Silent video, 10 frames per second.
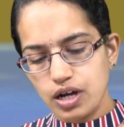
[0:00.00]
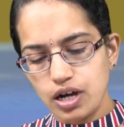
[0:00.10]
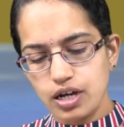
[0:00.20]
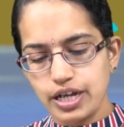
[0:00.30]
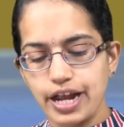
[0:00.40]

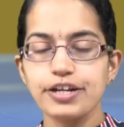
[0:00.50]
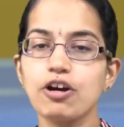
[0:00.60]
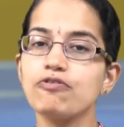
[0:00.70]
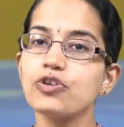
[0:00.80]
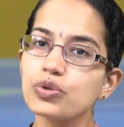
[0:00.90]
a
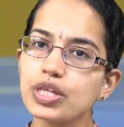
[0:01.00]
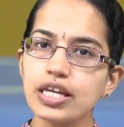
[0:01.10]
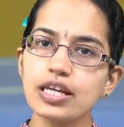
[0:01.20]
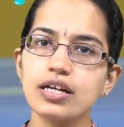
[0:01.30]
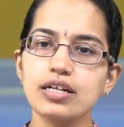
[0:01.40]
kind of
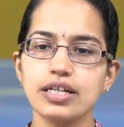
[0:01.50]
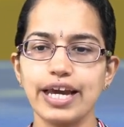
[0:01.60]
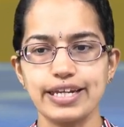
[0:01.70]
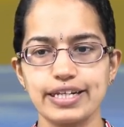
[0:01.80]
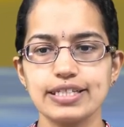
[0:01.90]
unique
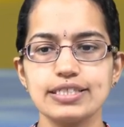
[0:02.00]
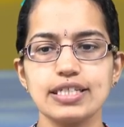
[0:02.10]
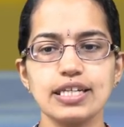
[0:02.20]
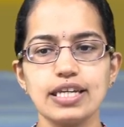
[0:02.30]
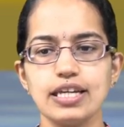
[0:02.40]

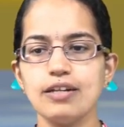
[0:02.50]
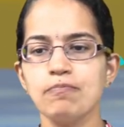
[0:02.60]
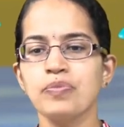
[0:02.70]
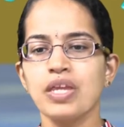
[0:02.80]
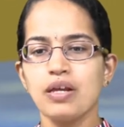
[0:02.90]
characteristic here,